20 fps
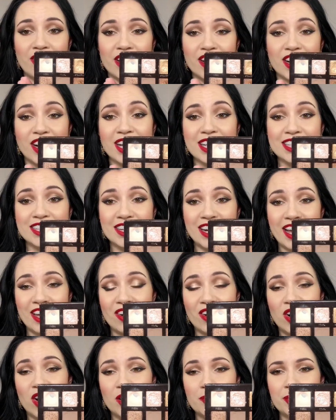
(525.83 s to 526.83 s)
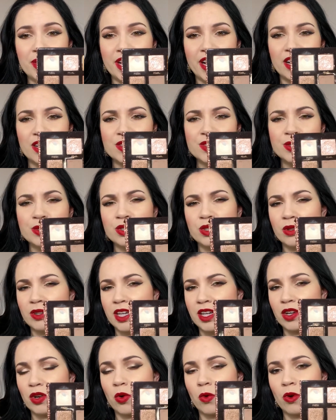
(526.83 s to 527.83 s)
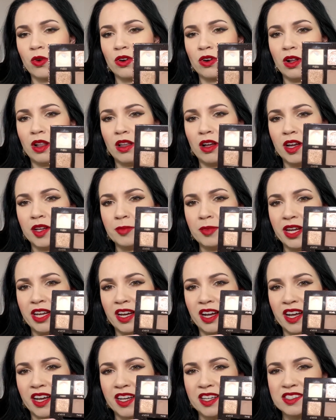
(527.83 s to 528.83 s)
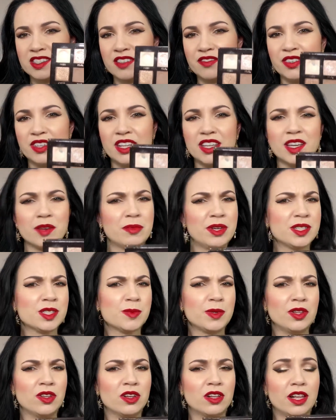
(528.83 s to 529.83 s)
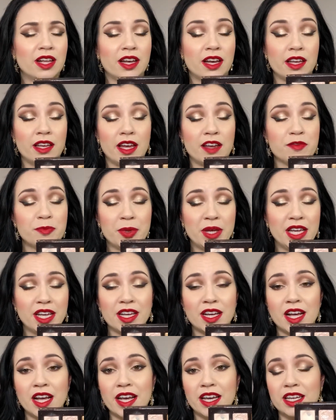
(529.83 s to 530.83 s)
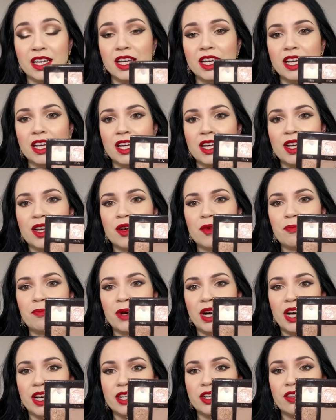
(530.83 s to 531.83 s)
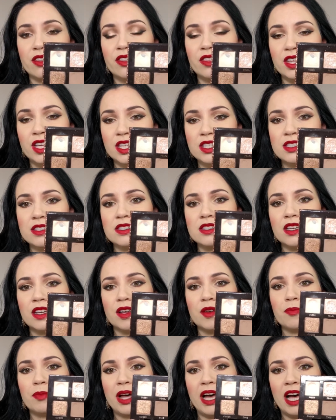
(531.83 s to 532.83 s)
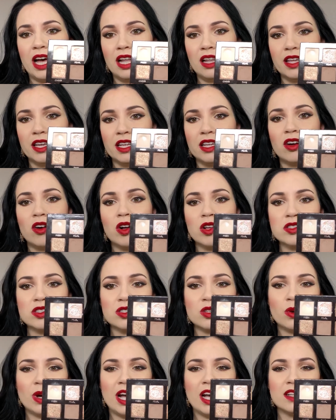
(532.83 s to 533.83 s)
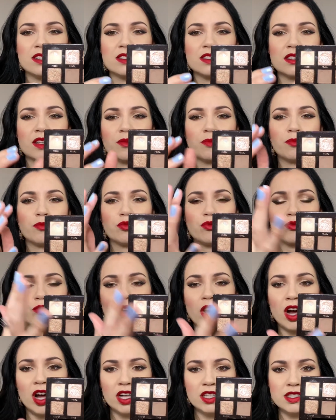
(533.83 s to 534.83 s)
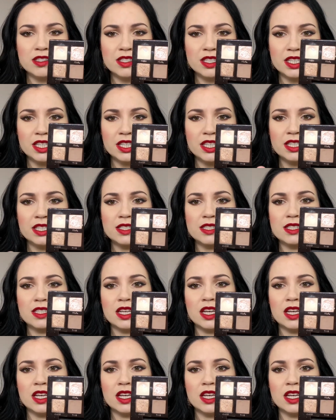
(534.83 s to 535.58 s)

color at all, but I also don't like coral on my eyes. I feel like it makes me look like I have pink eye, but this palette also has some bronzes,